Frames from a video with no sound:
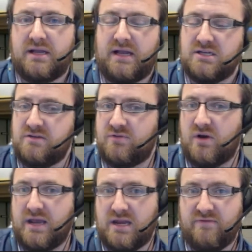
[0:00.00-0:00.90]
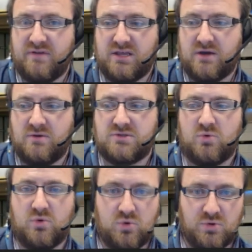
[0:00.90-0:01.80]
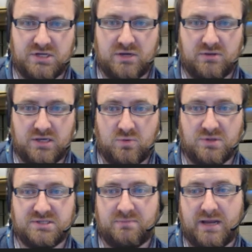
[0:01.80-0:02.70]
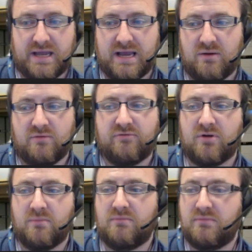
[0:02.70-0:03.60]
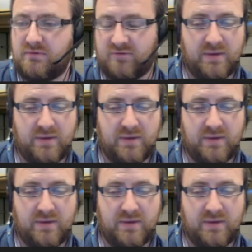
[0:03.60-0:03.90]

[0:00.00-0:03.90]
and you've got any videos or audio that you want to play out from